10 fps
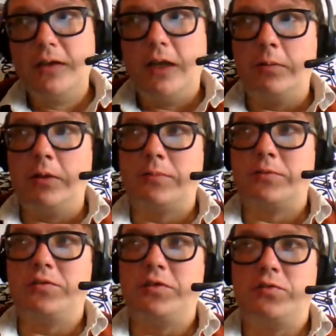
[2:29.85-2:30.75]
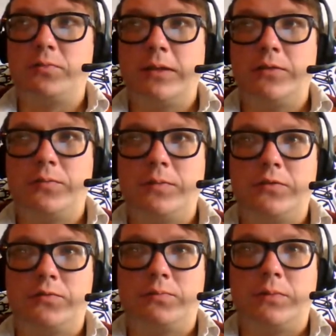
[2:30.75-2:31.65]
and we often see strains of
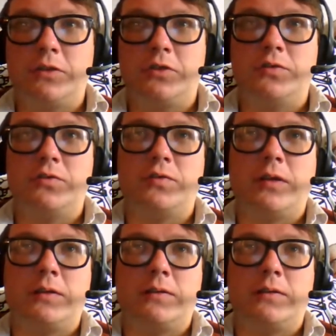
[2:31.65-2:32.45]
these religions that,